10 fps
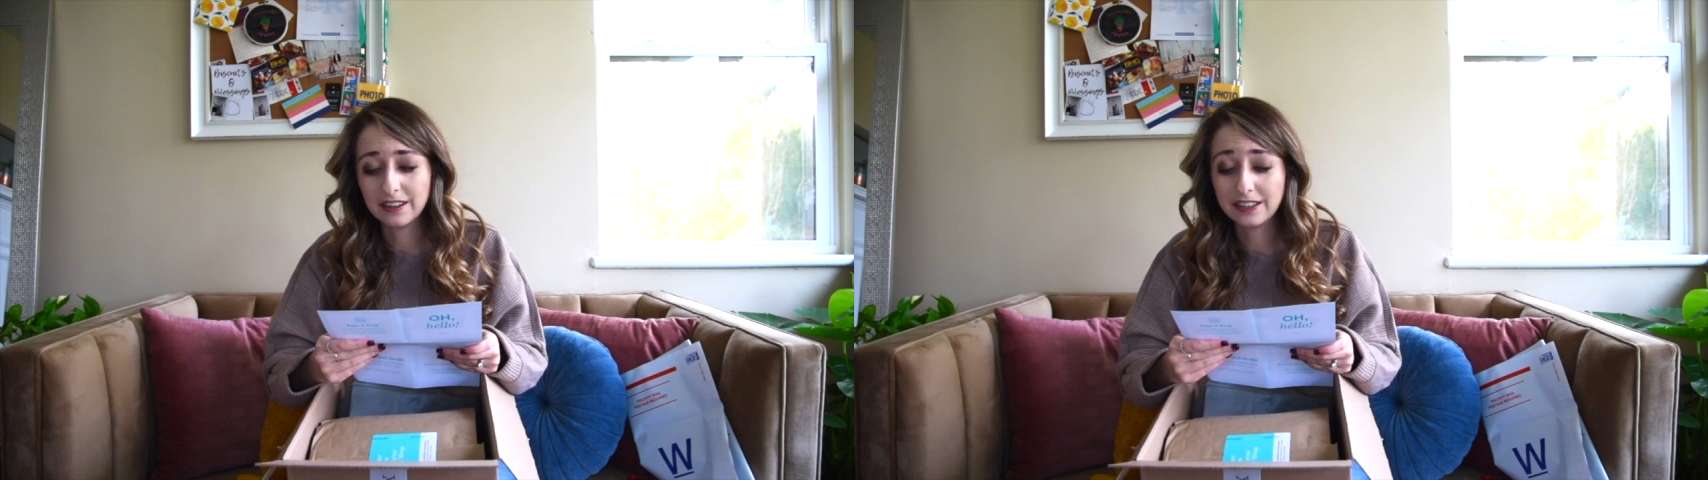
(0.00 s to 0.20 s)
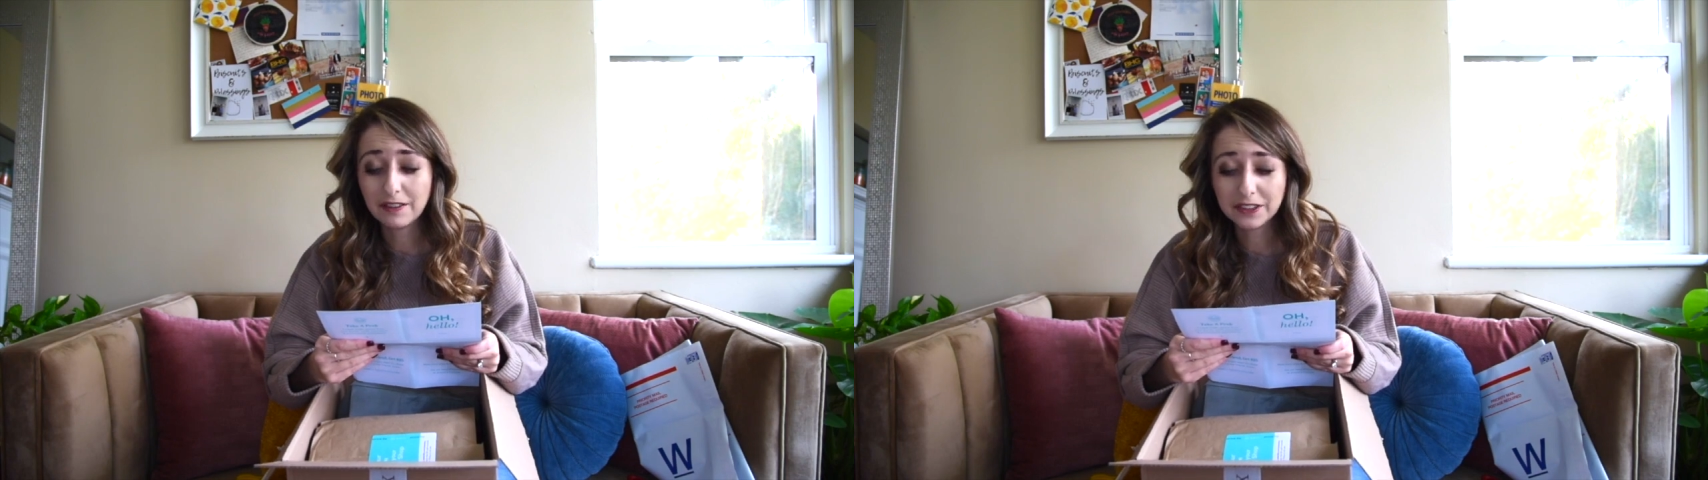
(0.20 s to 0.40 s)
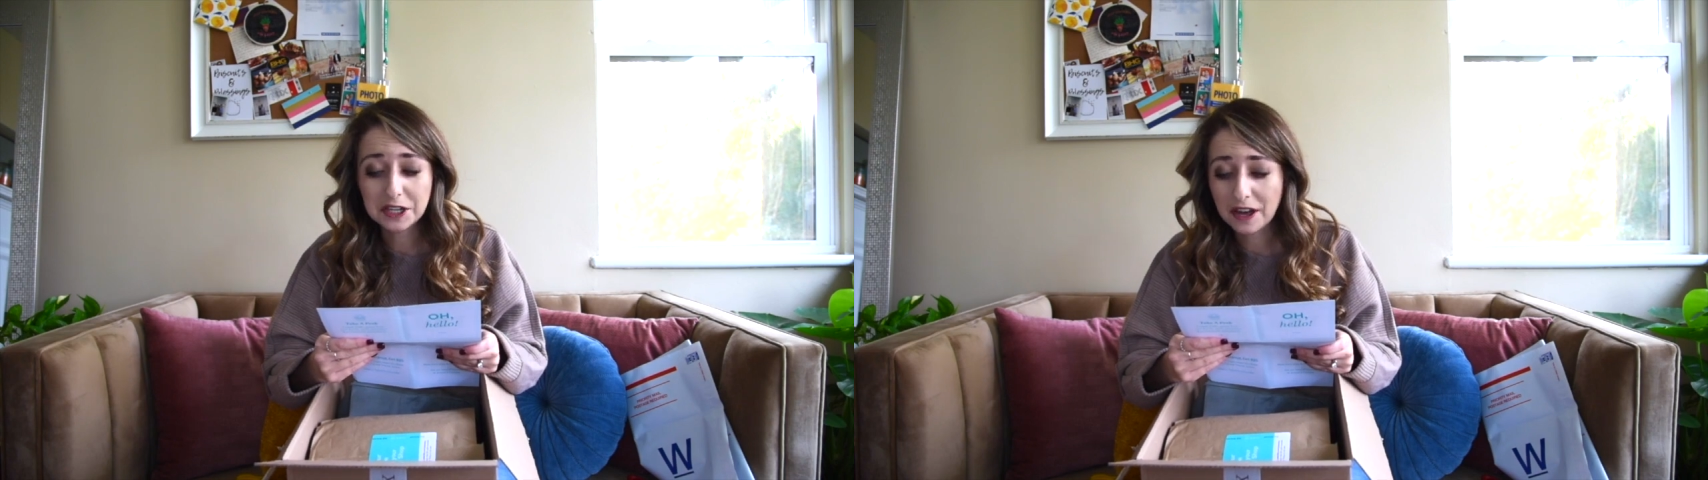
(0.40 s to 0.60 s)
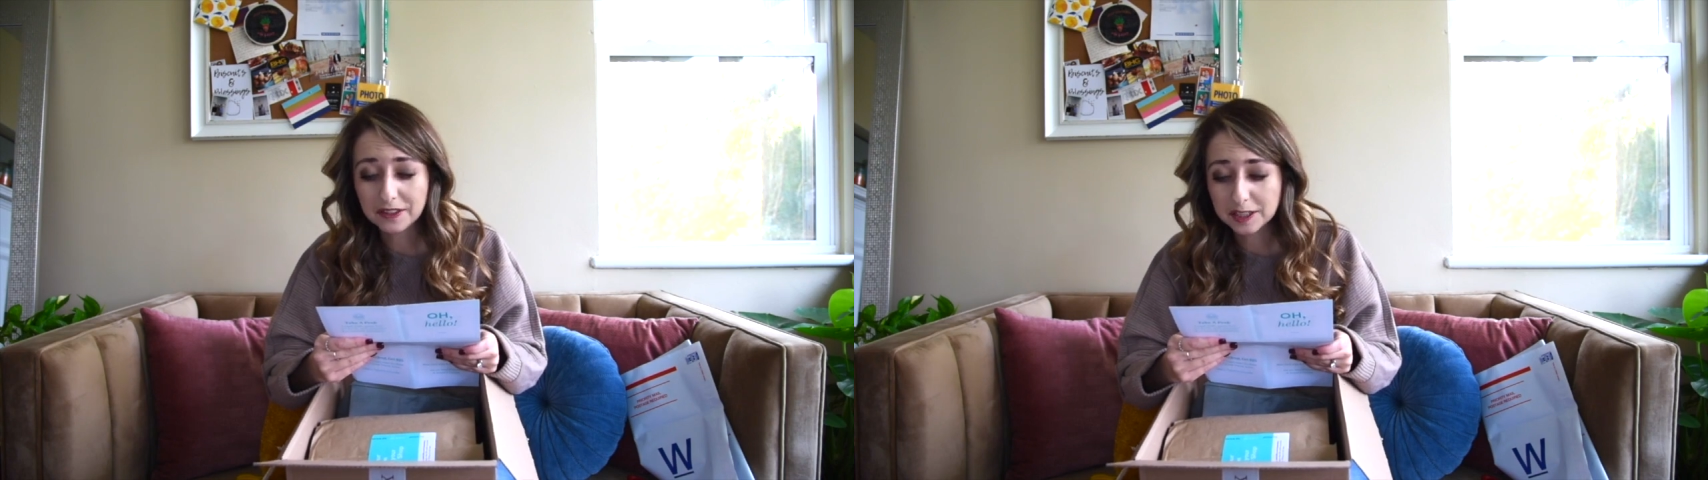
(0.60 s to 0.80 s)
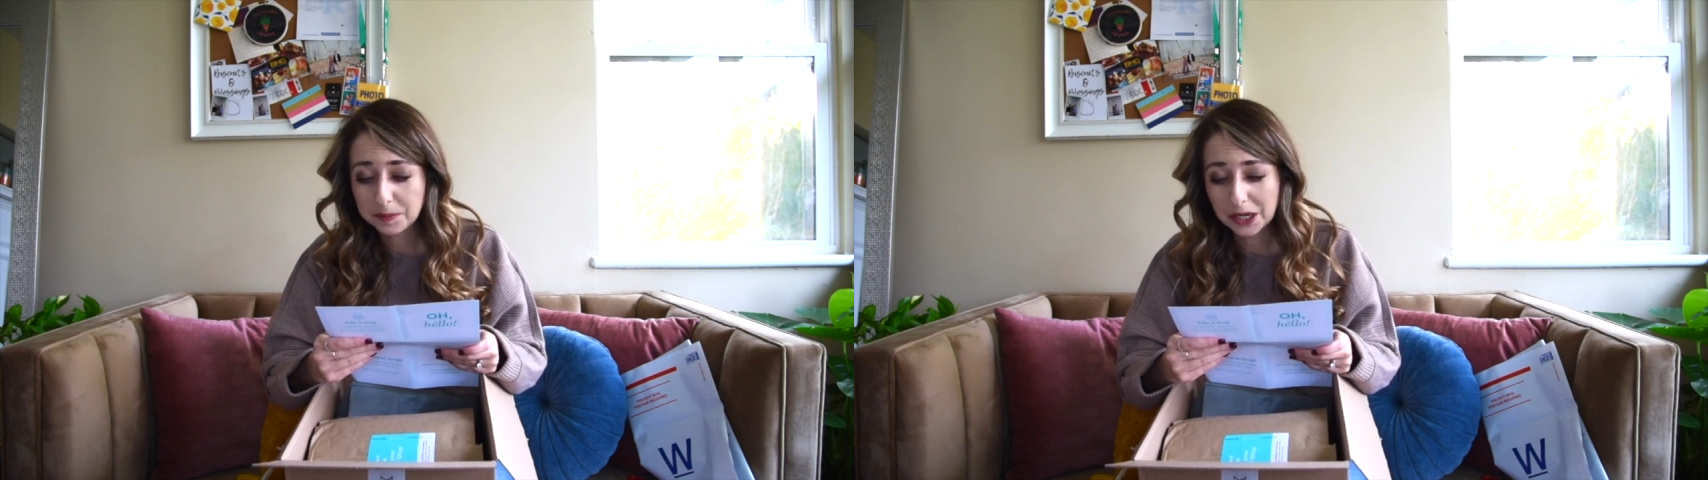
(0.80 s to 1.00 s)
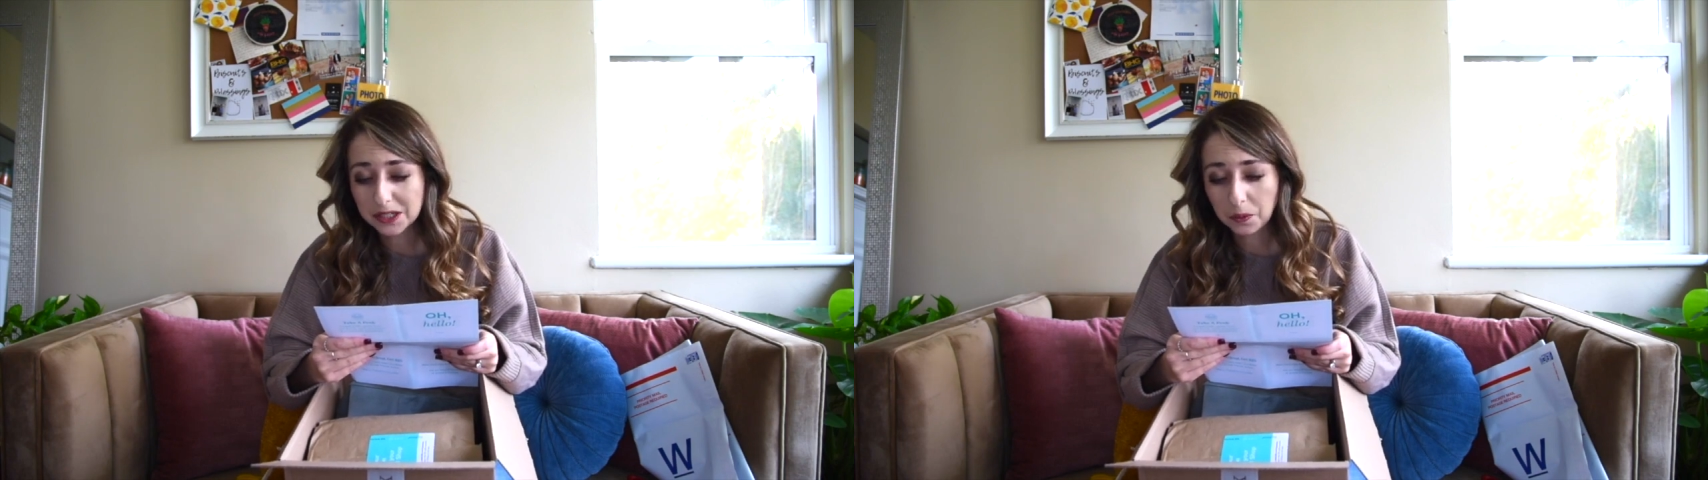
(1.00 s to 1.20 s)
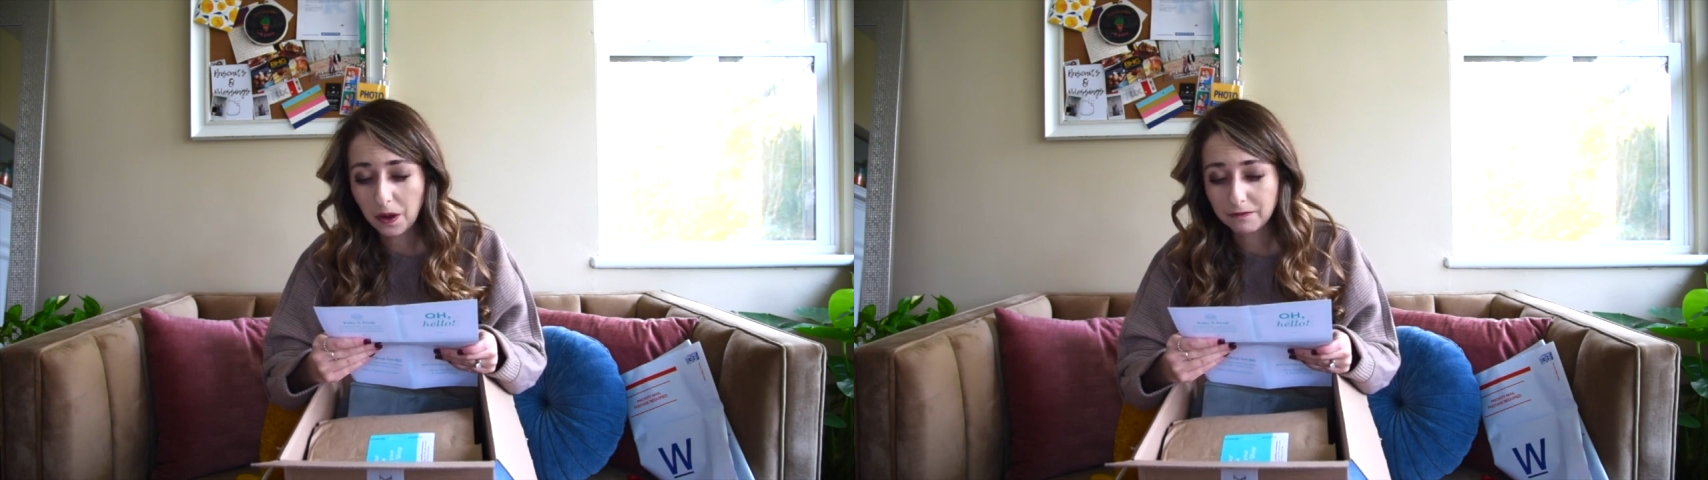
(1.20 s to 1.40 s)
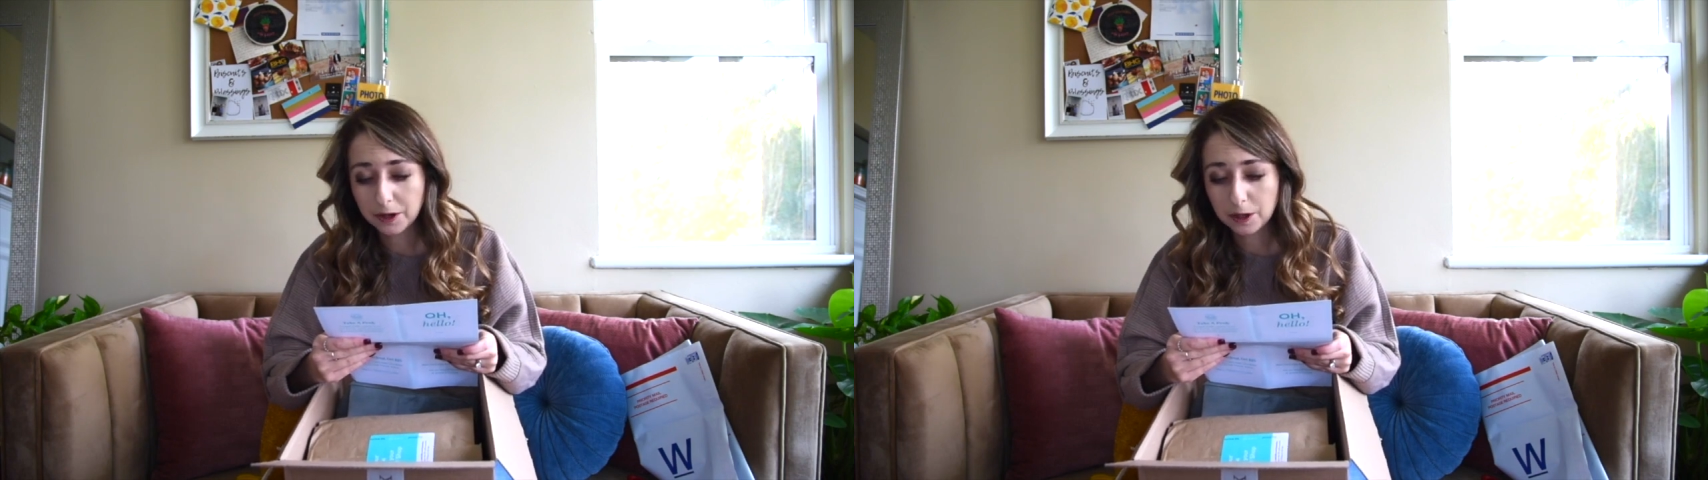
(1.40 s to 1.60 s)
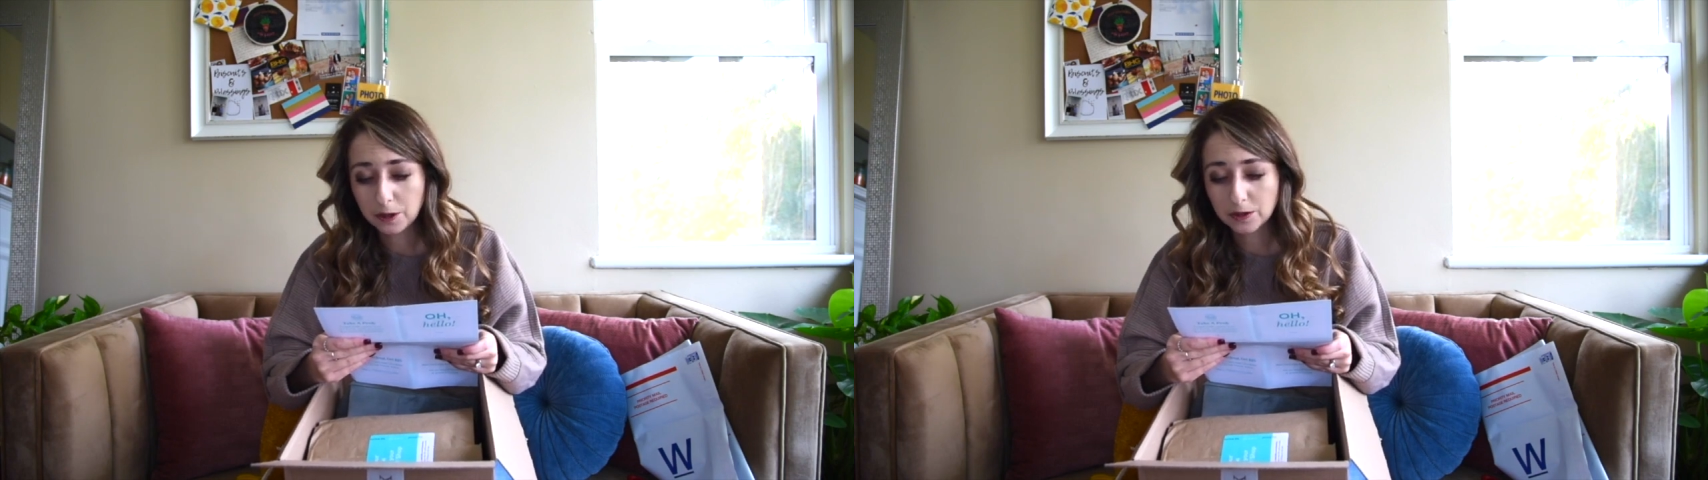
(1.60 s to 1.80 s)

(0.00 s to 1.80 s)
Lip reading: Definitely not the experience I want for you,